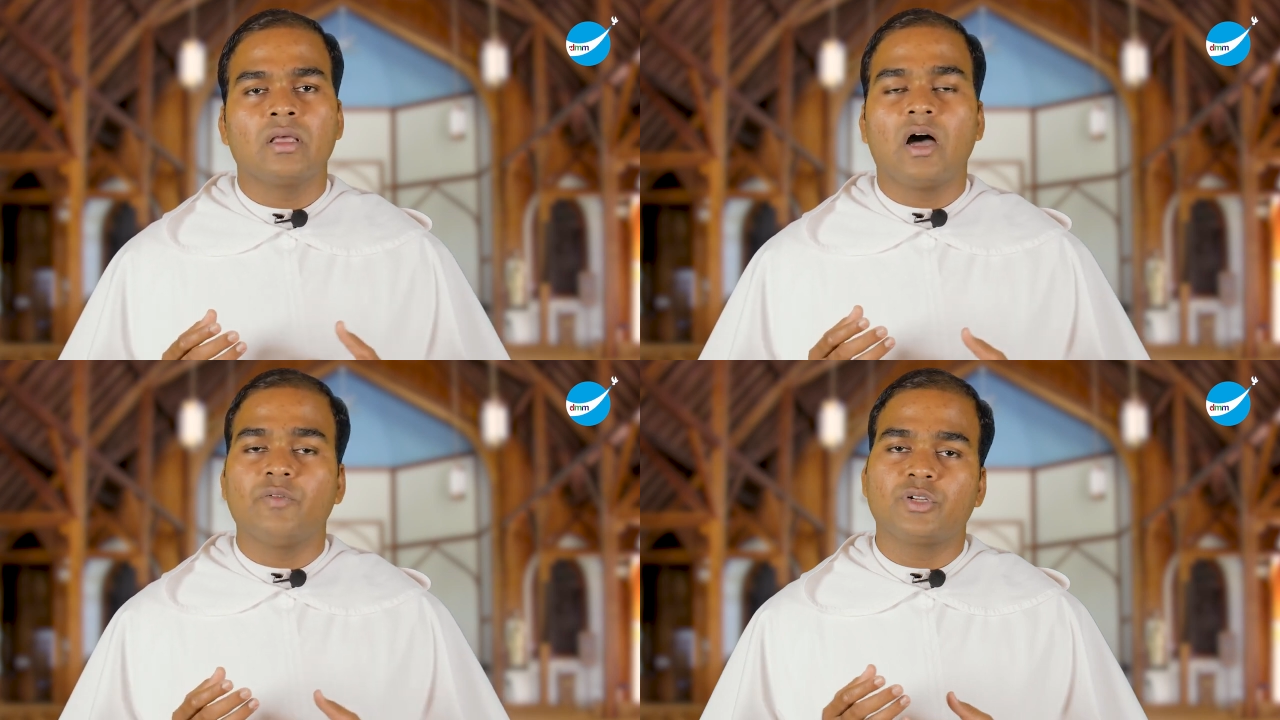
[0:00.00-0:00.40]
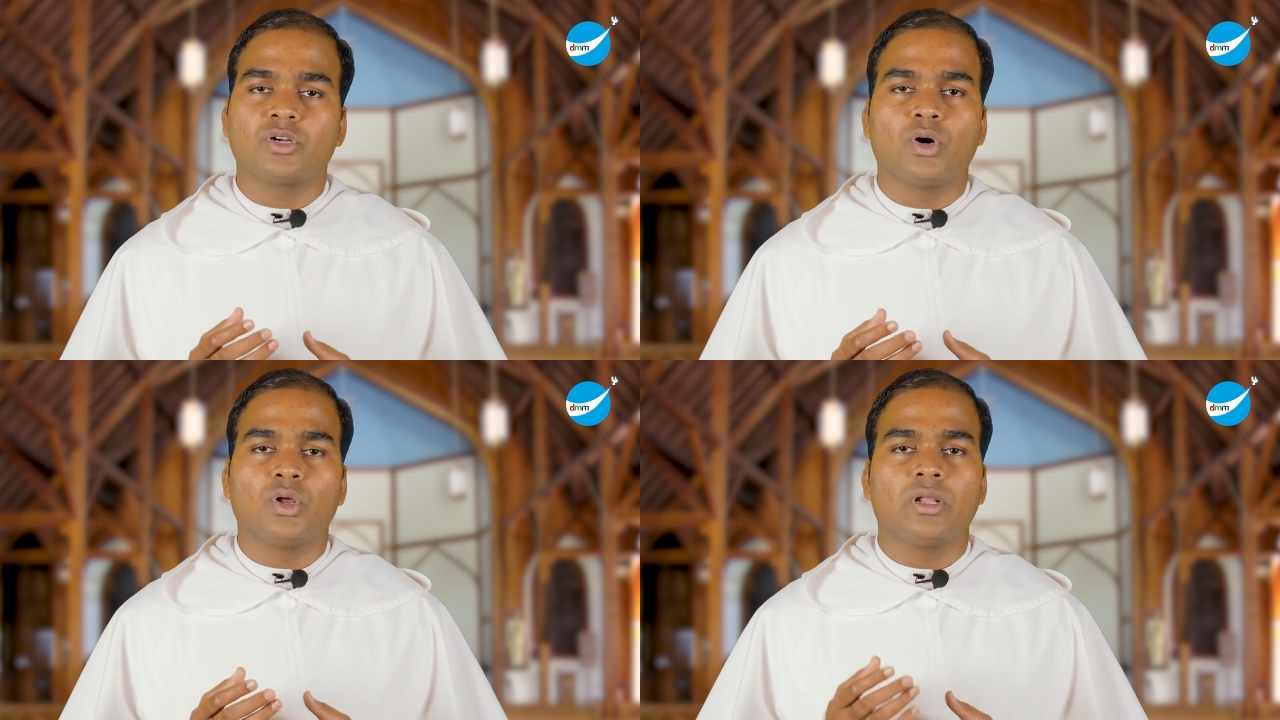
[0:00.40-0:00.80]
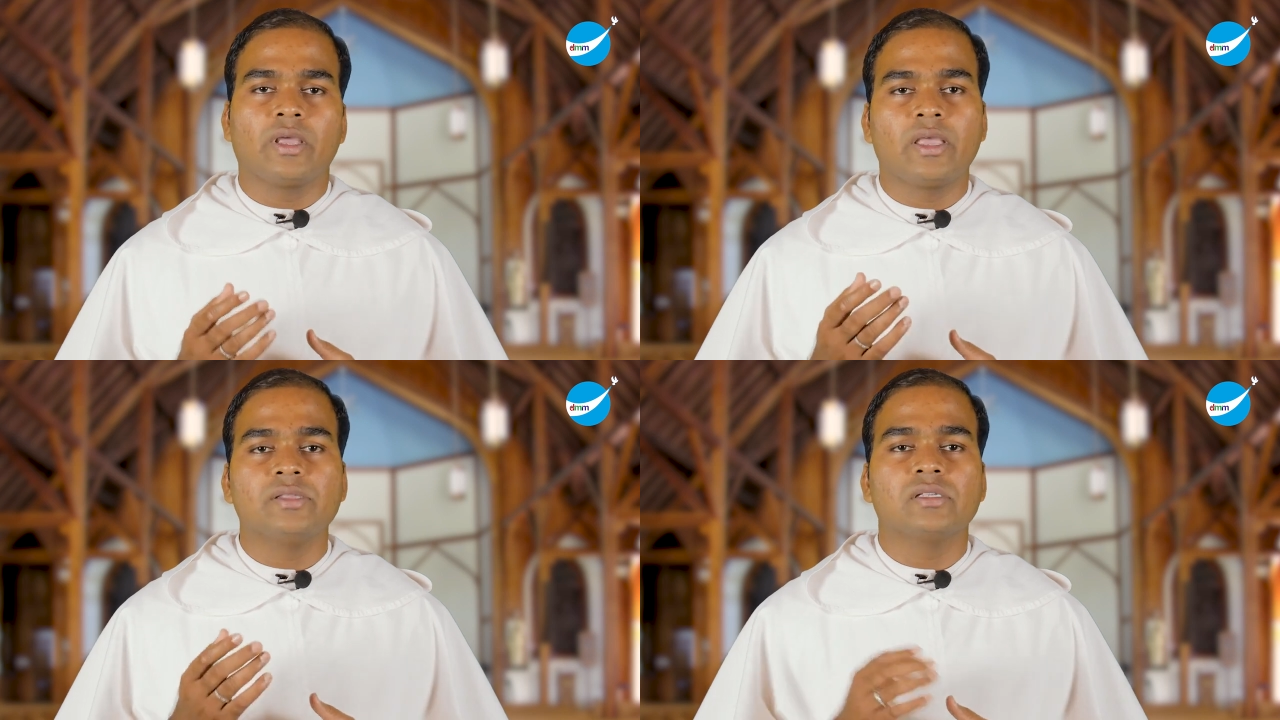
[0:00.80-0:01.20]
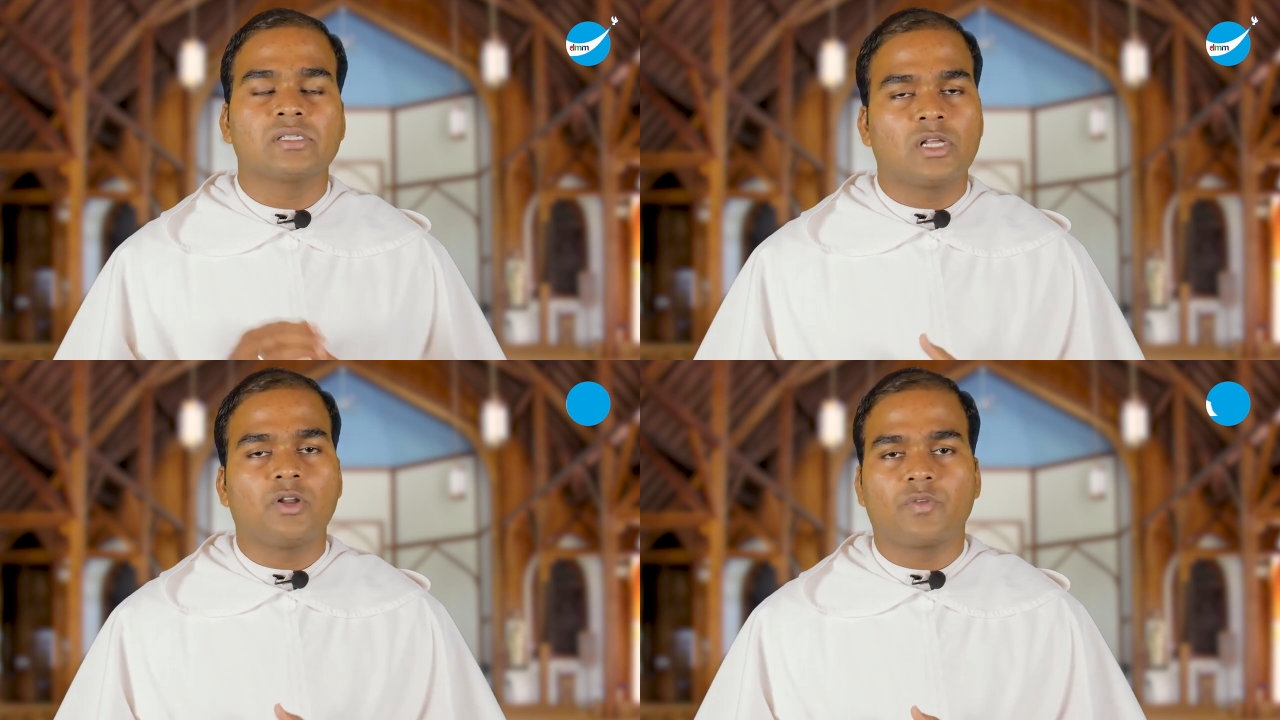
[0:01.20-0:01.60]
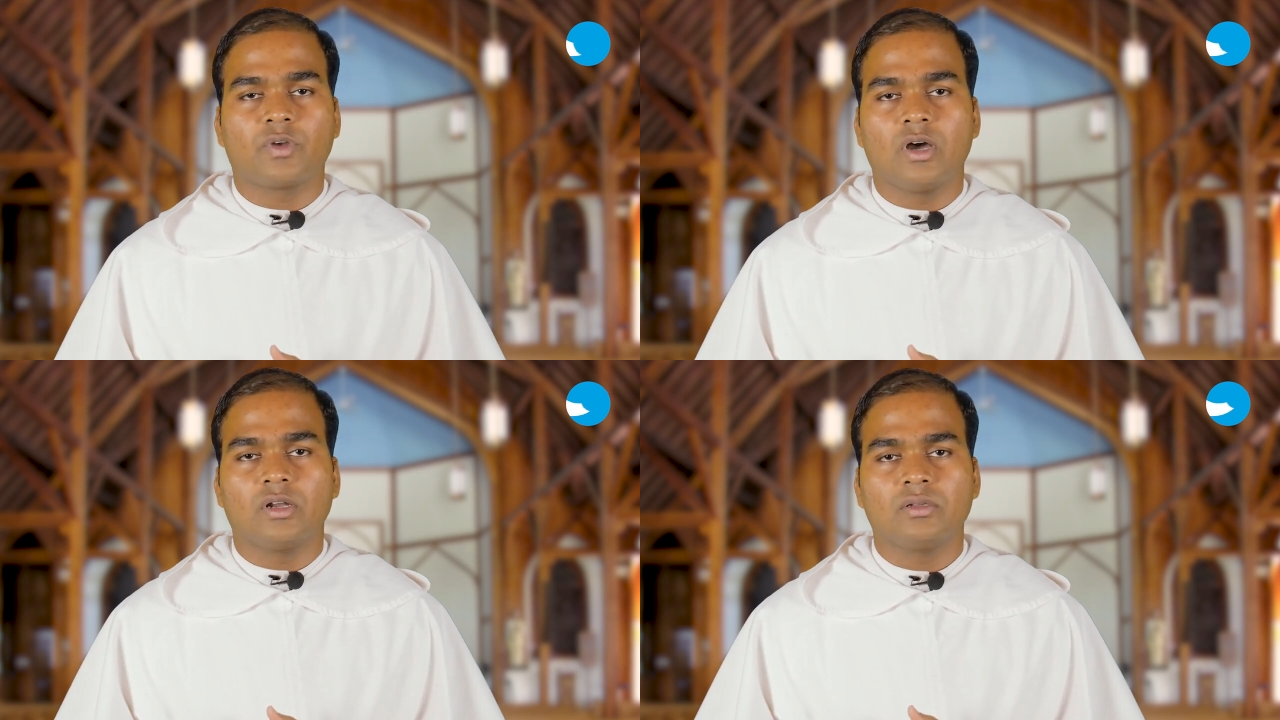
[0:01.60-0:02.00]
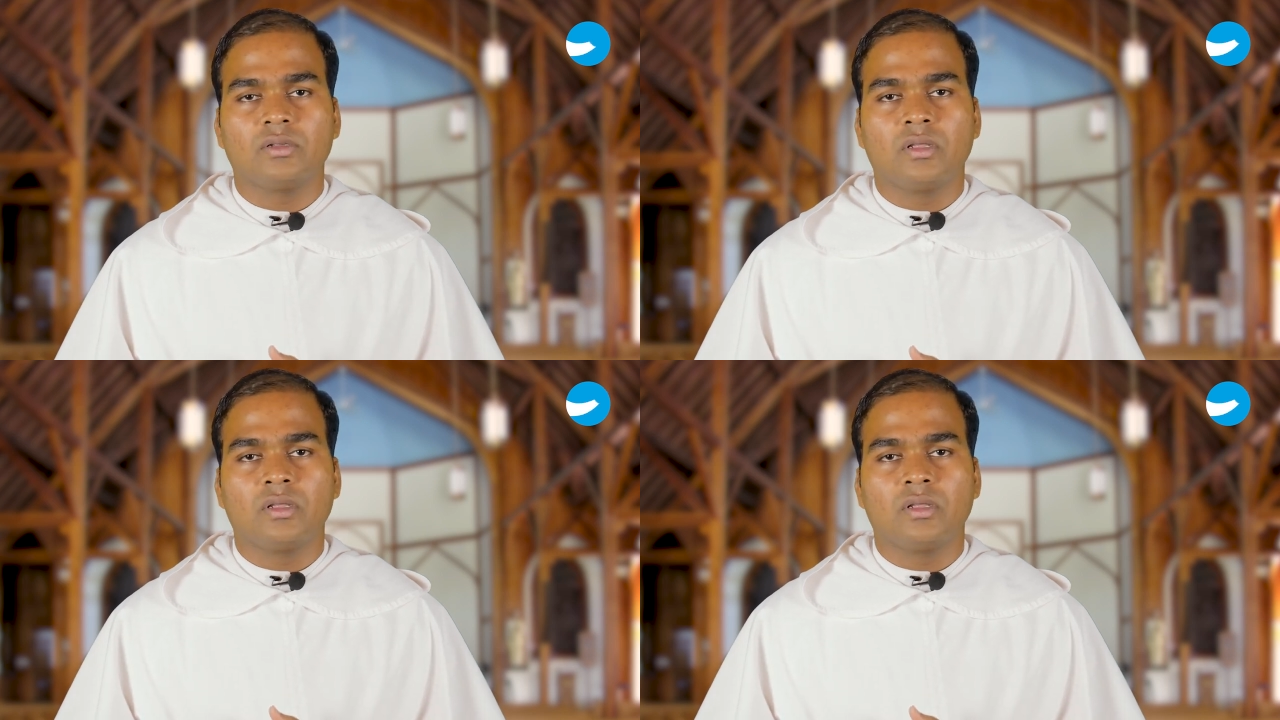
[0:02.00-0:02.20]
After all, he is the Son of God.